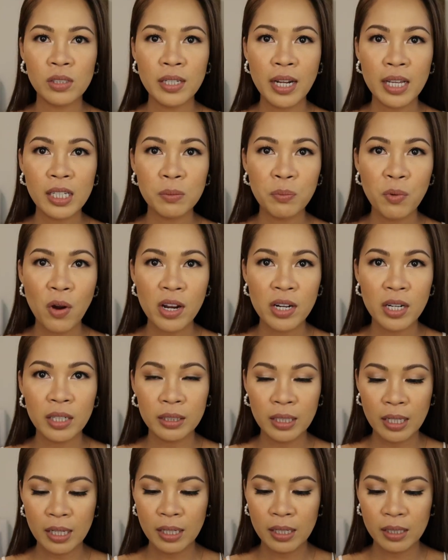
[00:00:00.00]
the next
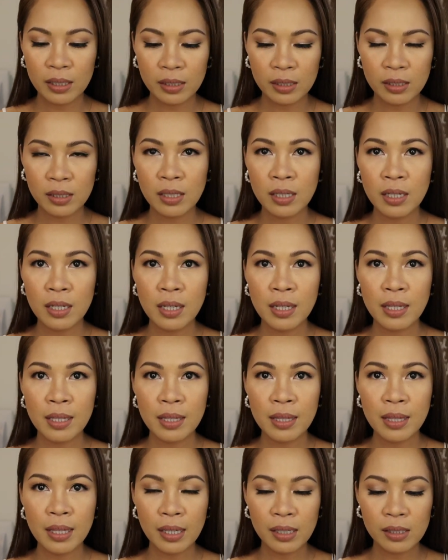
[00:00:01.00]
product is
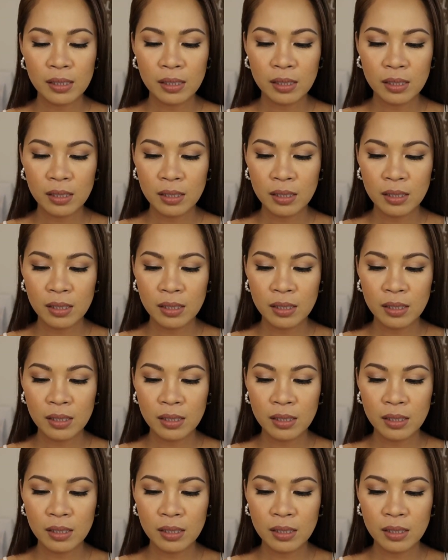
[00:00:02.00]
this.